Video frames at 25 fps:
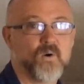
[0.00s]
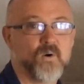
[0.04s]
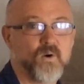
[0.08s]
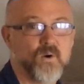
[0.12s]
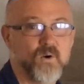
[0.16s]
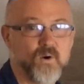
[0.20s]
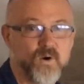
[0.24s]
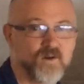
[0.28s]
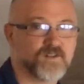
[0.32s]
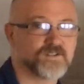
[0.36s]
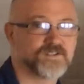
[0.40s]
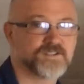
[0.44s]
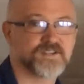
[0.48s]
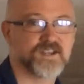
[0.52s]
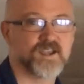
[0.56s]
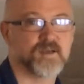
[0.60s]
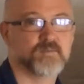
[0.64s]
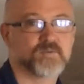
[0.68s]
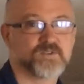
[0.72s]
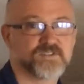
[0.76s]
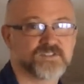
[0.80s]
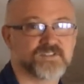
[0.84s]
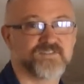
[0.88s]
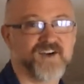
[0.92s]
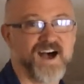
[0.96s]
All
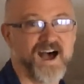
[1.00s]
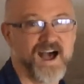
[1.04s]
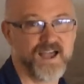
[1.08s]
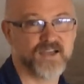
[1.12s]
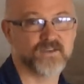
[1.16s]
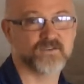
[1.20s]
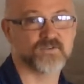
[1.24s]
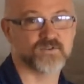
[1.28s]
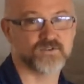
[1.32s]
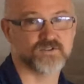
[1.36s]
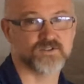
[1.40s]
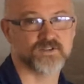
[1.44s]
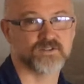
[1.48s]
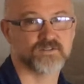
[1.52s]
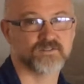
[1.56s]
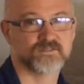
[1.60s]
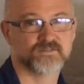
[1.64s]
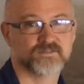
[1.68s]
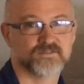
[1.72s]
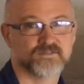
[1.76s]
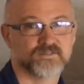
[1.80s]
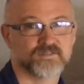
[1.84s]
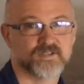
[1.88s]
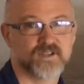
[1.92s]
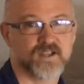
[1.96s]
samples of hydrogen
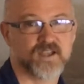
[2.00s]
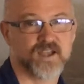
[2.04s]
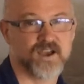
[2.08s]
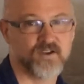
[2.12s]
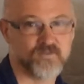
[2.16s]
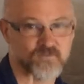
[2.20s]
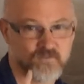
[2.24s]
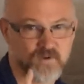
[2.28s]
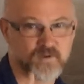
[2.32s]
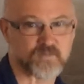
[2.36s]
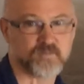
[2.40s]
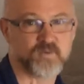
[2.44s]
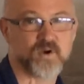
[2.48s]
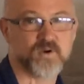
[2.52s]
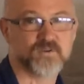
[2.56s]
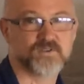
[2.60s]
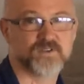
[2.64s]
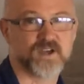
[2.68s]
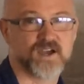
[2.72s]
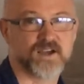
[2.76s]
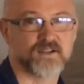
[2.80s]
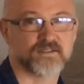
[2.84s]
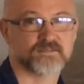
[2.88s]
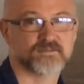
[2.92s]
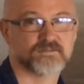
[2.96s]
have one
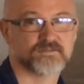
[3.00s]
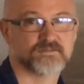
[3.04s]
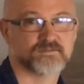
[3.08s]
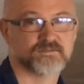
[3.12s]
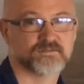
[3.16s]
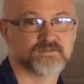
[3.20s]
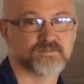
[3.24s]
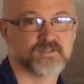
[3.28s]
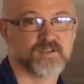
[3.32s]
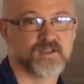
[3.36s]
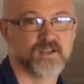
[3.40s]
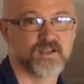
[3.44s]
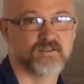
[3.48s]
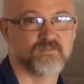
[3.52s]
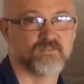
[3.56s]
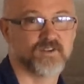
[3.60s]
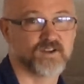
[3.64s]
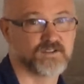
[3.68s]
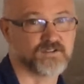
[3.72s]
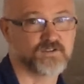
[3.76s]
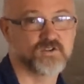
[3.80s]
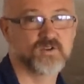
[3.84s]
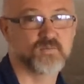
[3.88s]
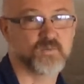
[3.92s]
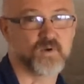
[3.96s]
proton. If it
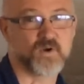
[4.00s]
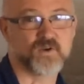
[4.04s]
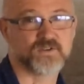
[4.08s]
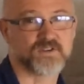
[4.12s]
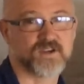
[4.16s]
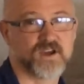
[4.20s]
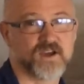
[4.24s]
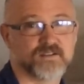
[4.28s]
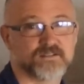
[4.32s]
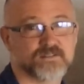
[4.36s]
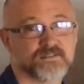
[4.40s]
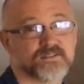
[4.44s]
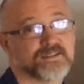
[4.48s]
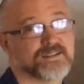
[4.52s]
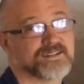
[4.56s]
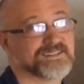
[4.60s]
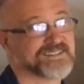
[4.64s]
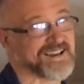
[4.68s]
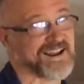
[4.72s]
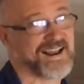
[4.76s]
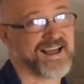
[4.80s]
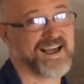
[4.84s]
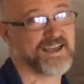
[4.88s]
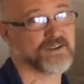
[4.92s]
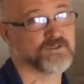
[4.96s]
has two protons,
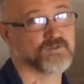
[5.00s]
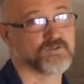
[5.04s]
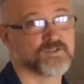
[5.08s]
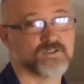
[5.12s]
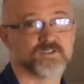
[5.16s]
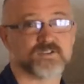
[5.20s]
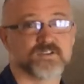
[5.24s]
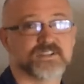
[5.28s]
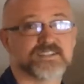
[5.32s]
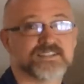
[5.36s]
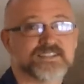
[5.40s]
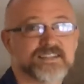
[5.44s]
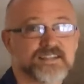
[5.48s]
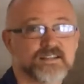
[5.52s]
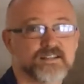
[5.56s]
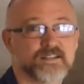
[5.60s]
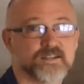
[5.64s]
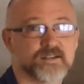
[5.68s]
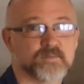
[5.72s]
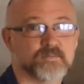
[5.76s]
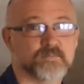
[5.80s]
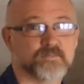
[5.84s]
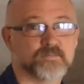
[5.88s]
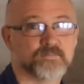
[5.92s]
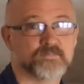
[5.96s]
it's not hydrogen, it's
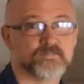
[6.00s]
helium.